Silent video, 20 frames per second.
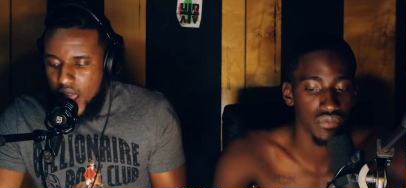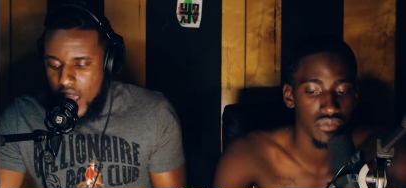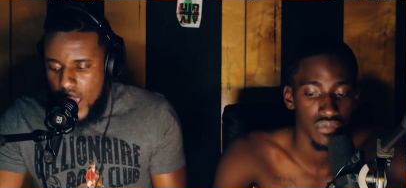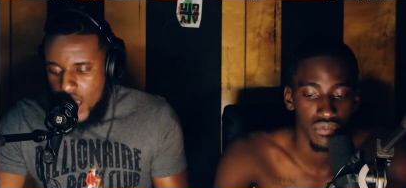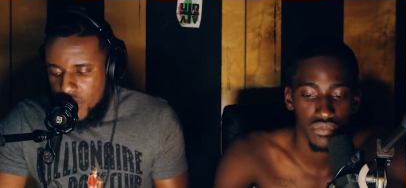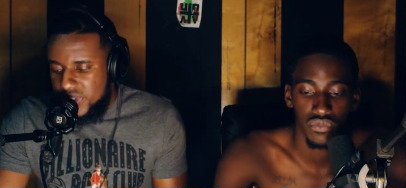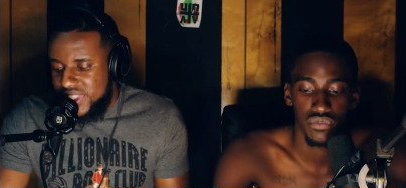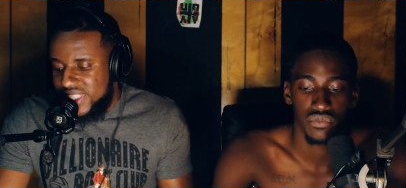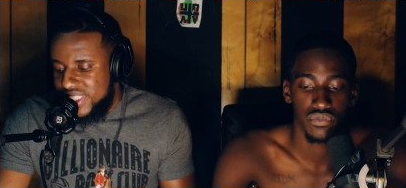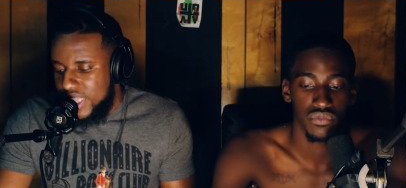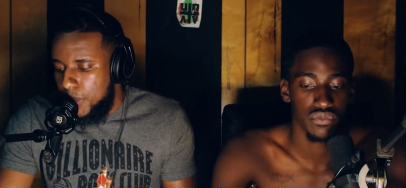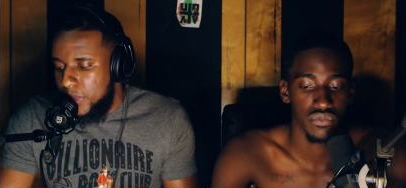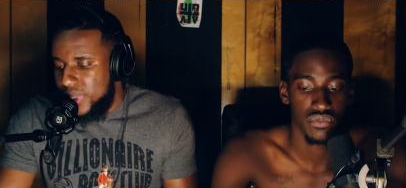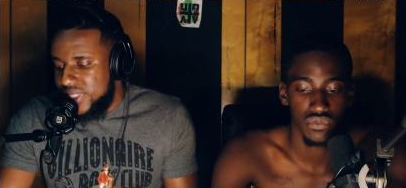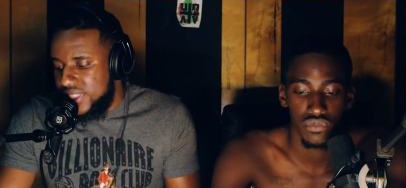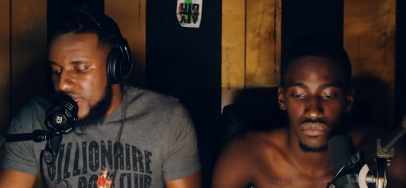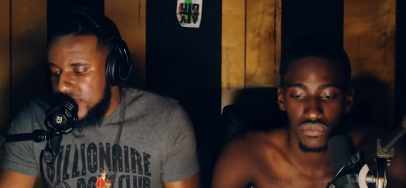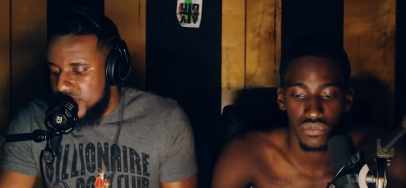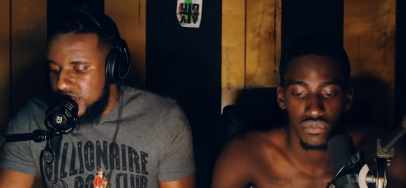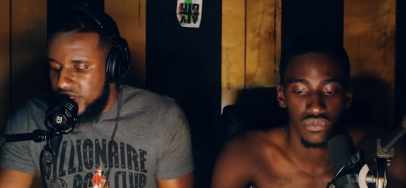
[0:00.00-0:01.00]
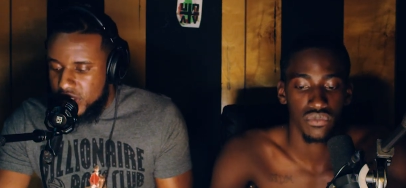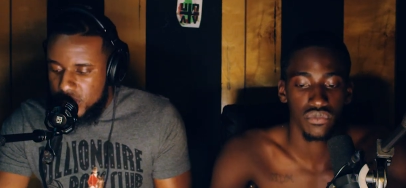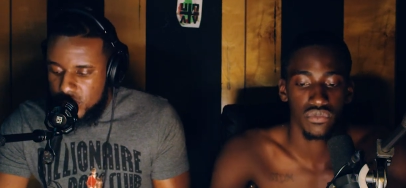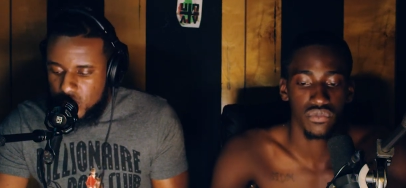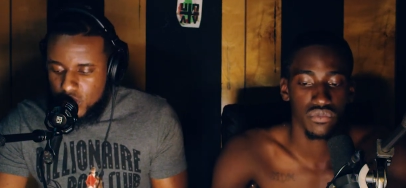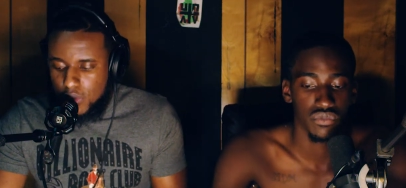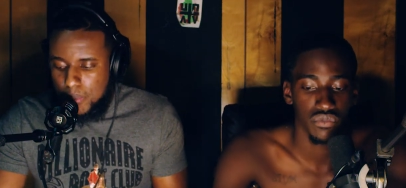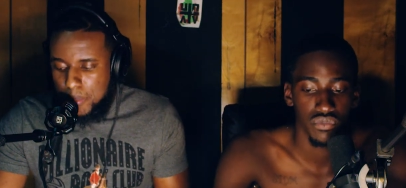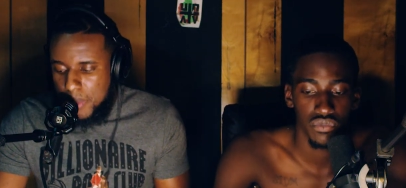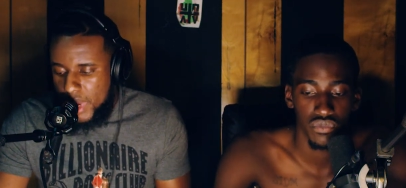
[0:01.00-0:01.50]
Speaker 1: Every time I touch an
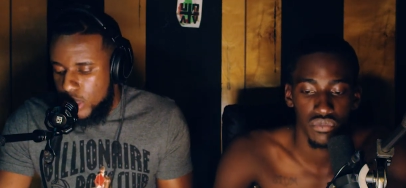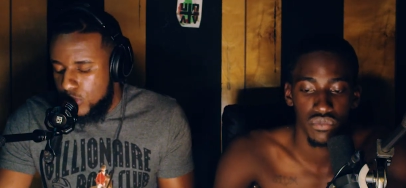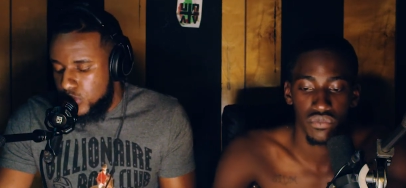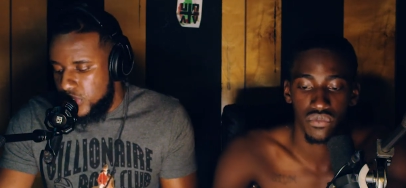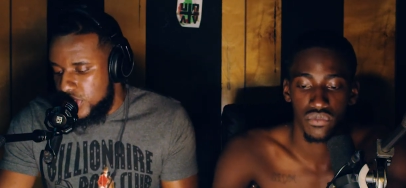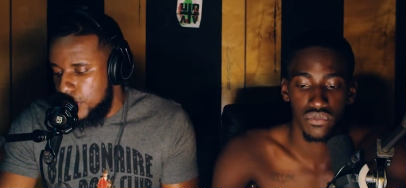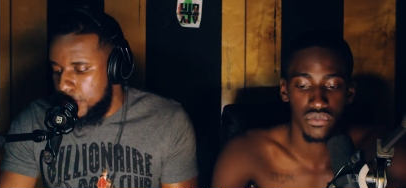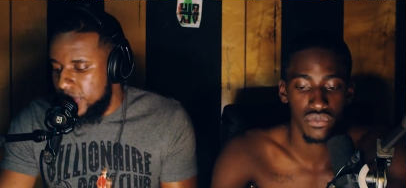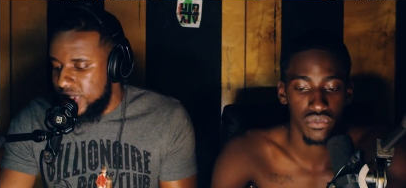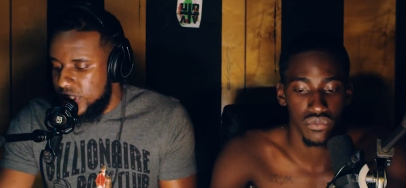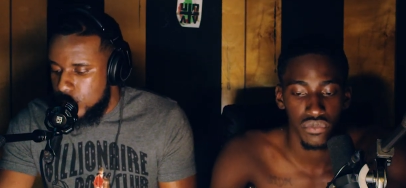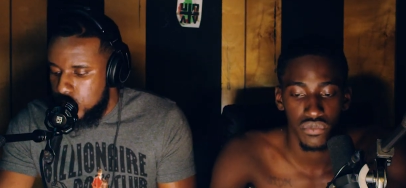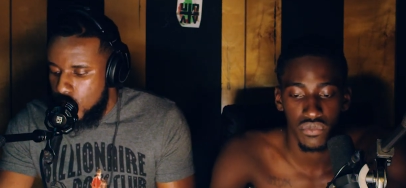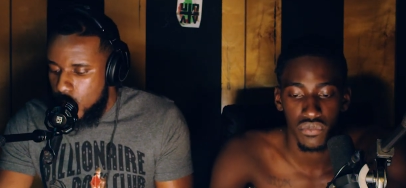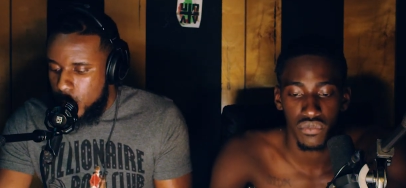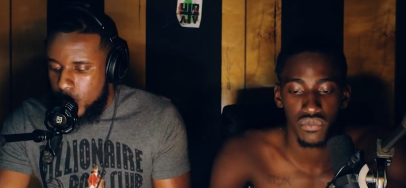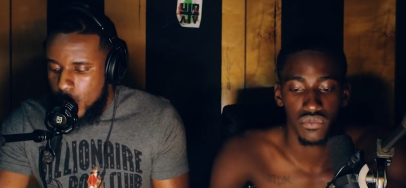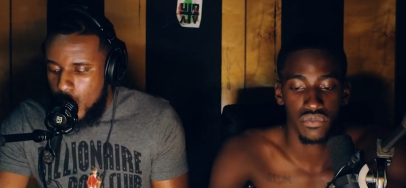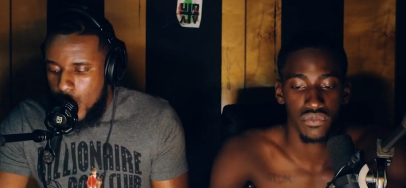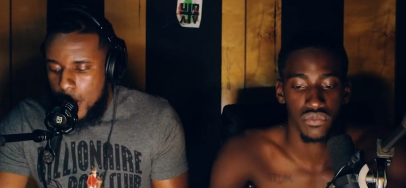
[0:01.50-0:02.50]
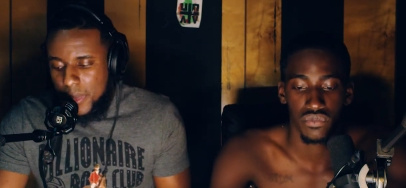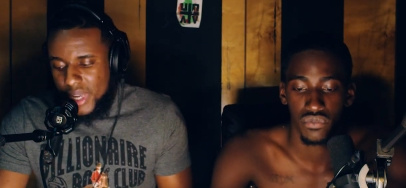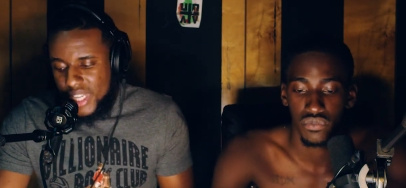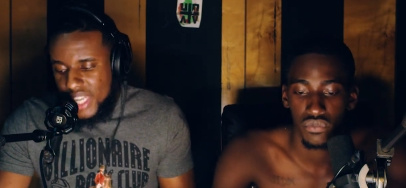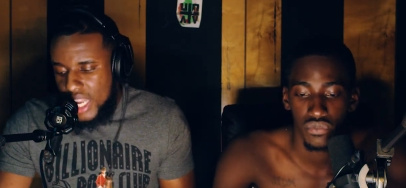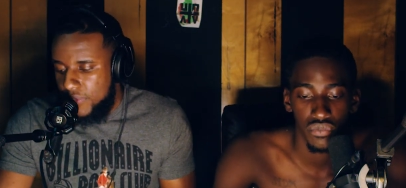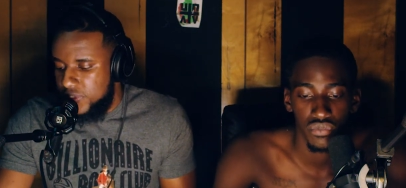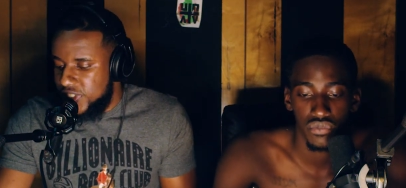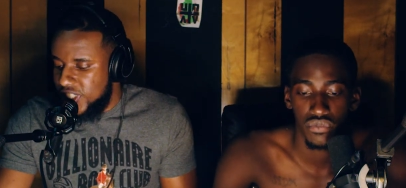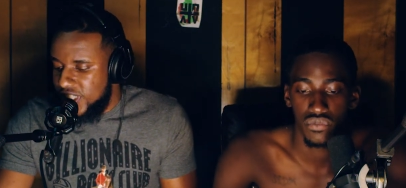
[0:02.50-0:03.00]
instrumental, shit be slaughter. My
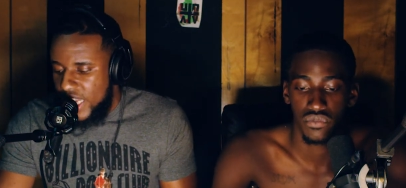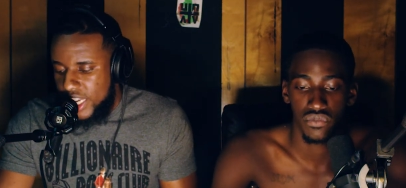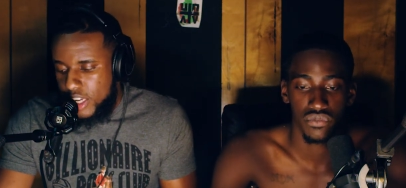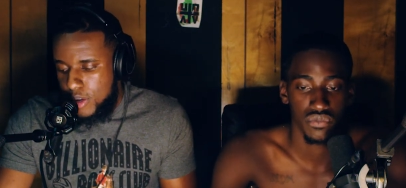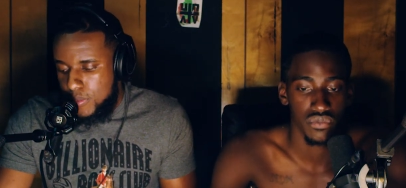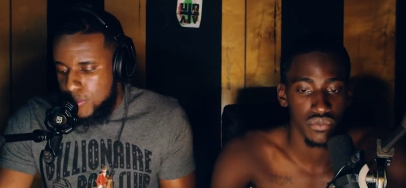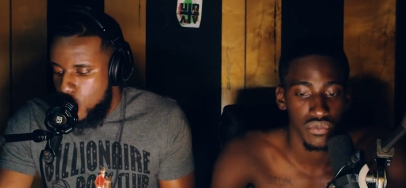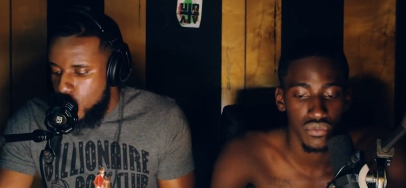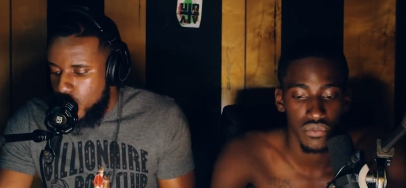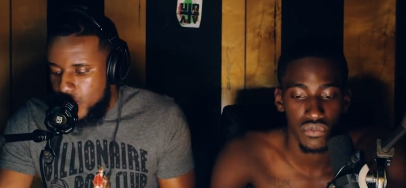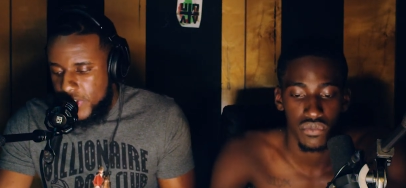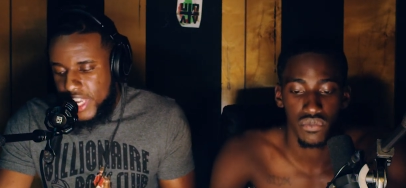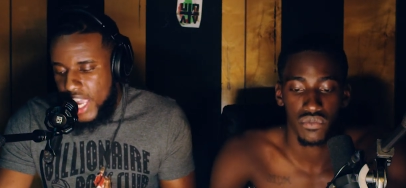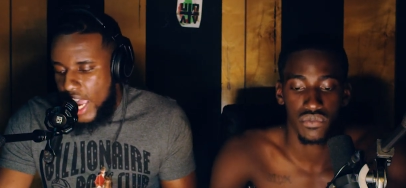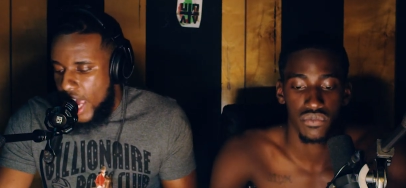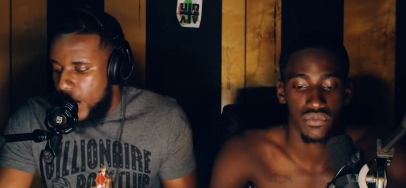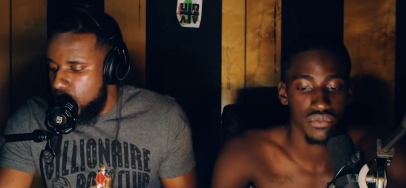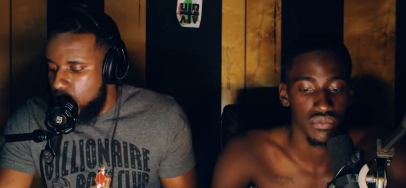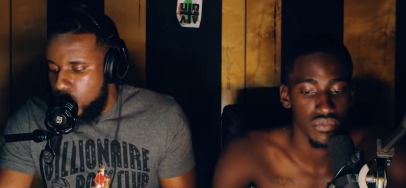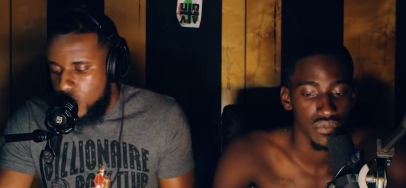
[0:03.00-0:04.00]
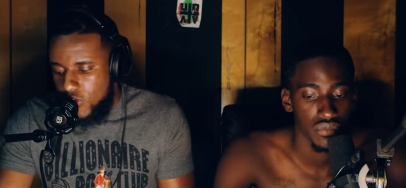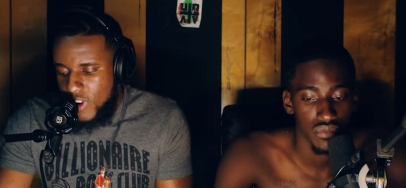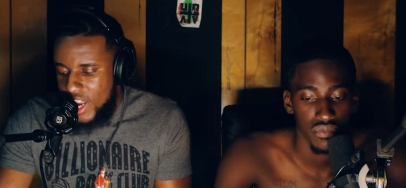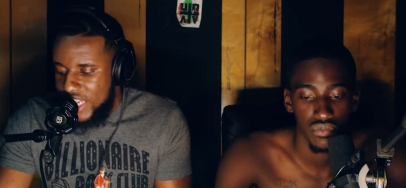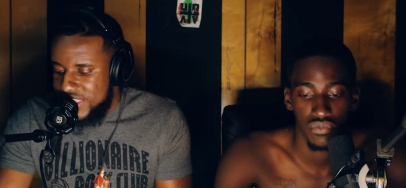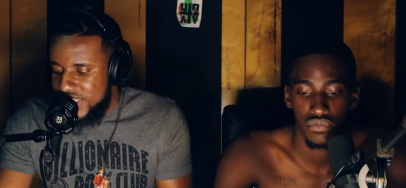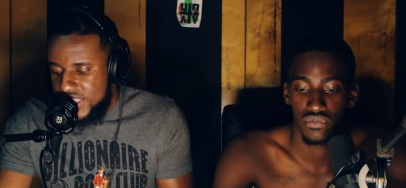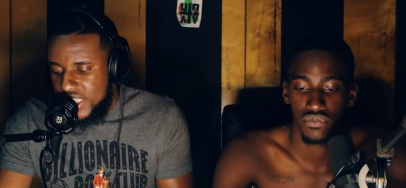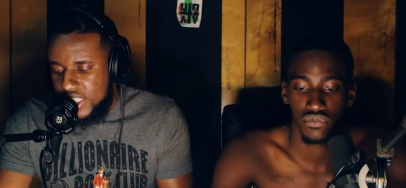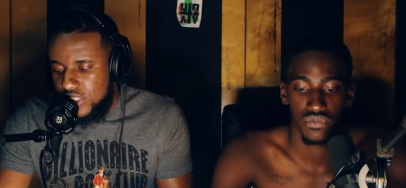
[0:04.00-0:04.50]
life is like a movie,
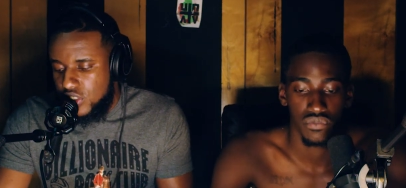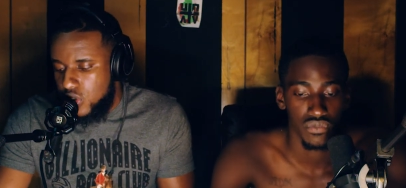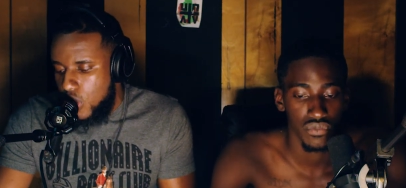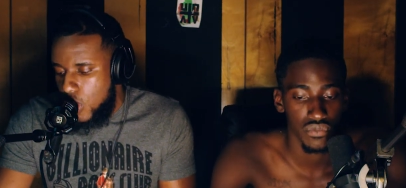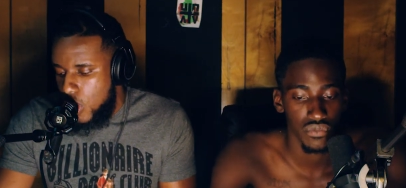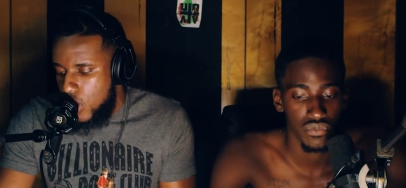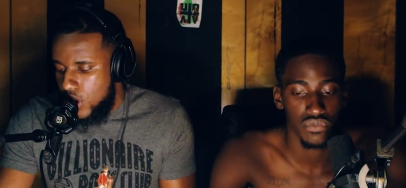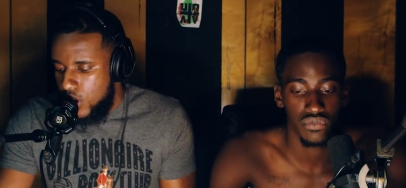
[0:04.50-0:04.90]
categorize it, it's horror.